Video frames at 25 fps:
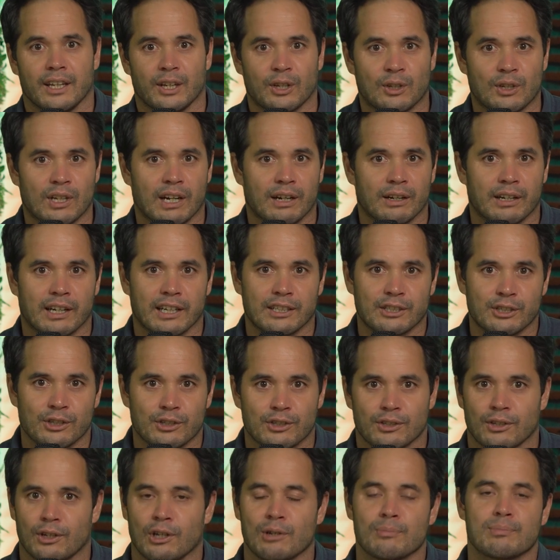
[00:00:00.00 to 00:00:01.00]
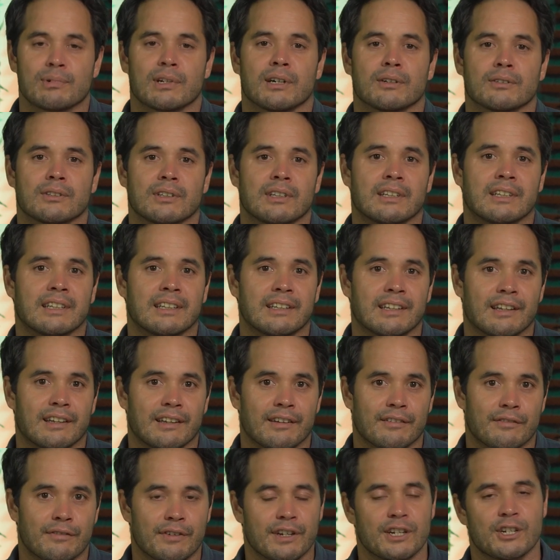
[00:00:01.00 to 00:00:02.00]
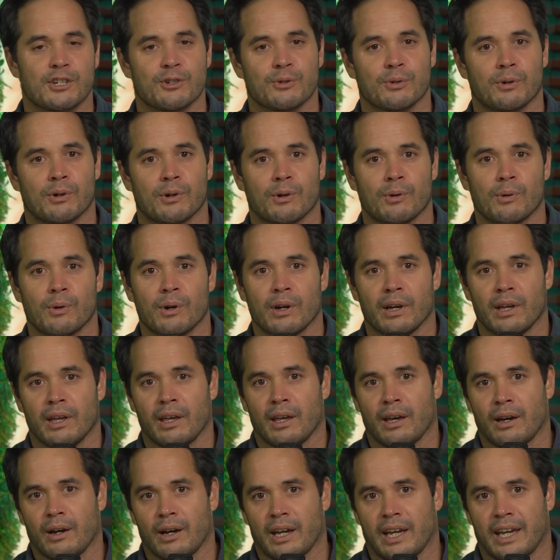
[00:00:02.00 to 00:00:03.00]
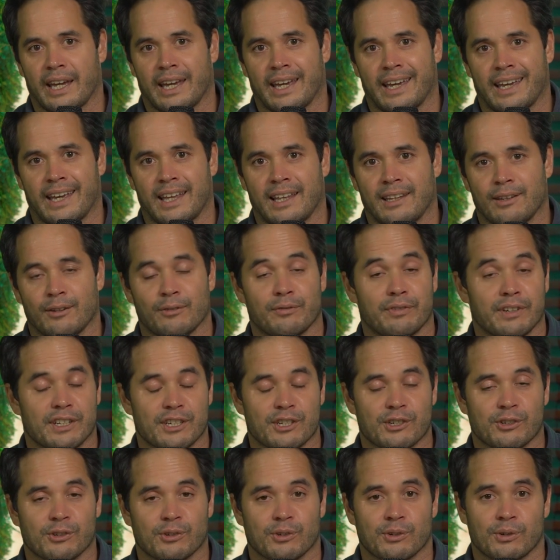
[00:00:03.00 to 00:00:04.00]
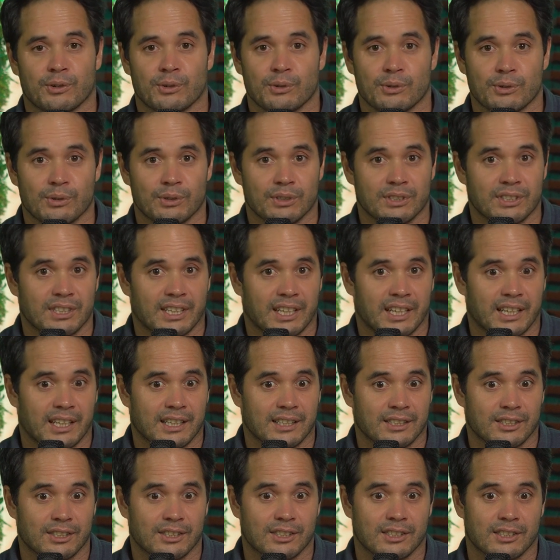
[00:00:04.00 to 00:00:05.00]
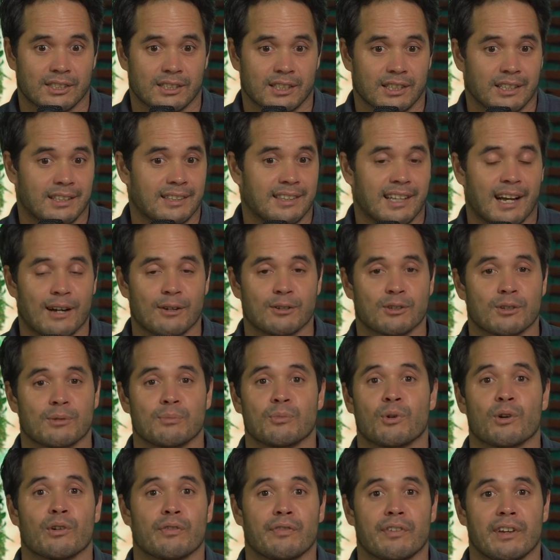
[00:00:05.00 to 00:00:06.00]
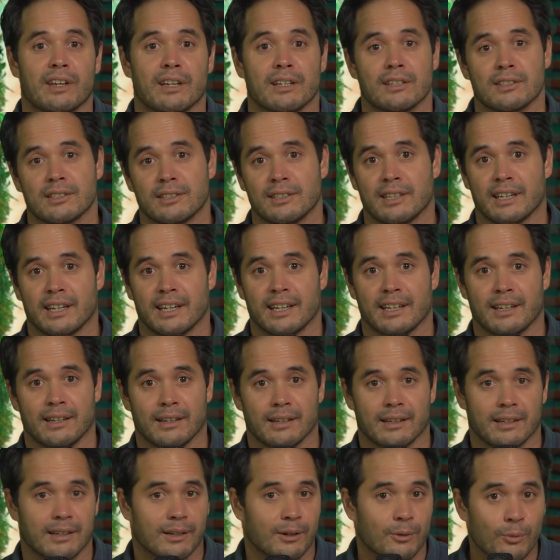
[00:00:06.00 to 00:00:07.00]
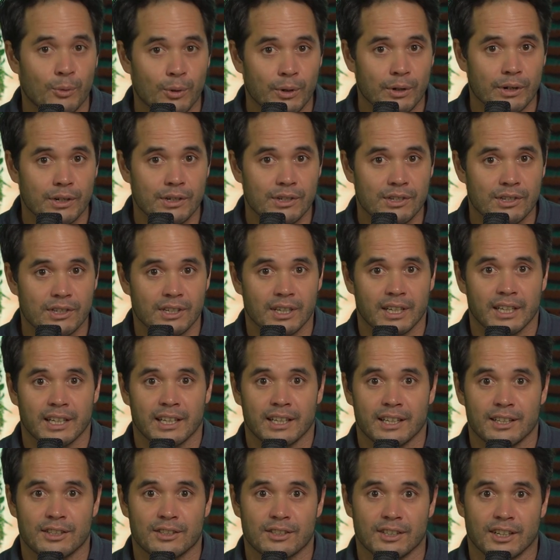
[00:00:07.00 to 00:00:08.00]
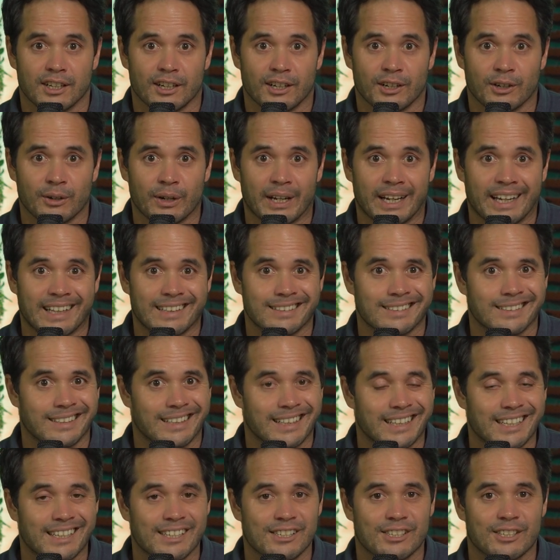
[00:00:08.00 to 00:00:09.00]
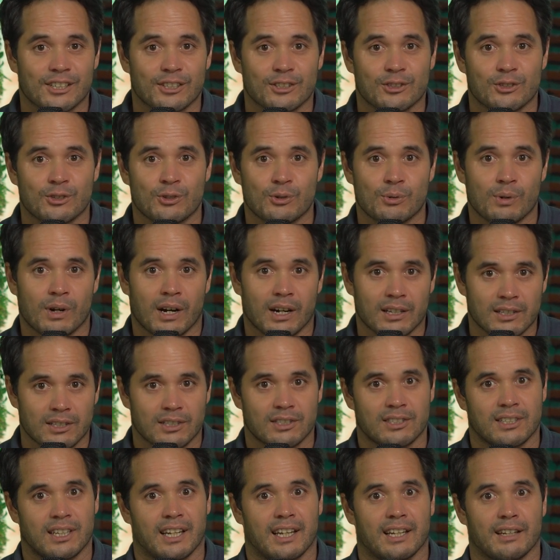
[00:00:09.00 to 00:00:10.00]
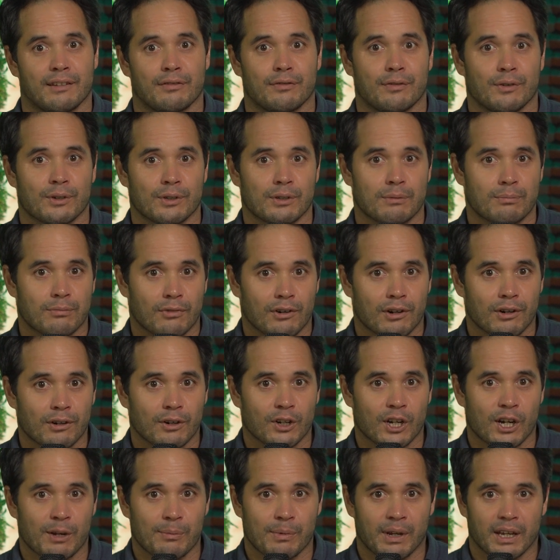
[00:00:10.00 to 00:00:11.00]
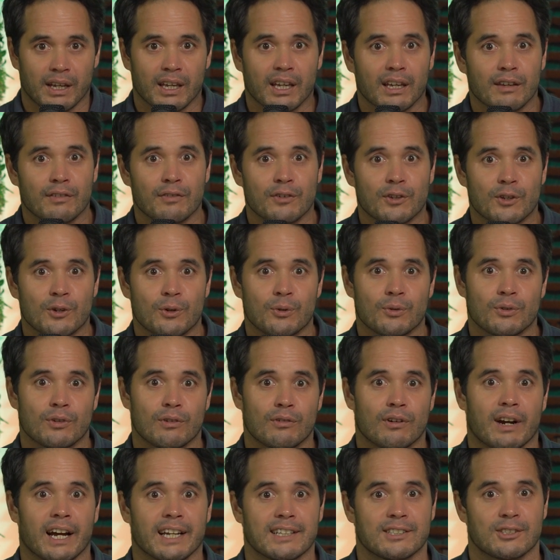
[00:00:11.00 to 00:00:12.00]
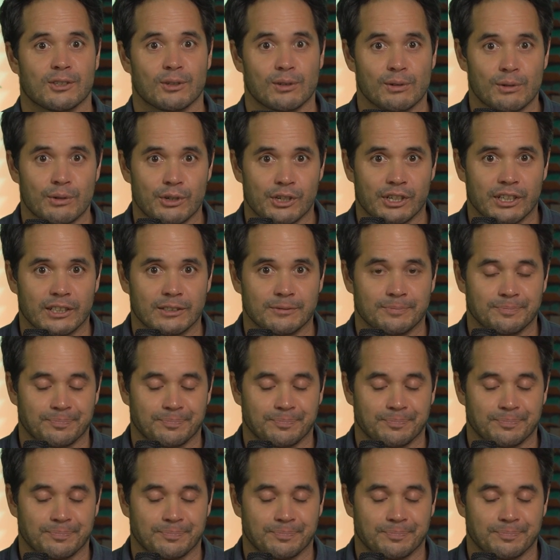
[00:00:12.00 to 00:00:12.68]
you now can just upload a visual, and a visual says 1,000 more things than words. So it's easier to understand for the program and give you the right solution.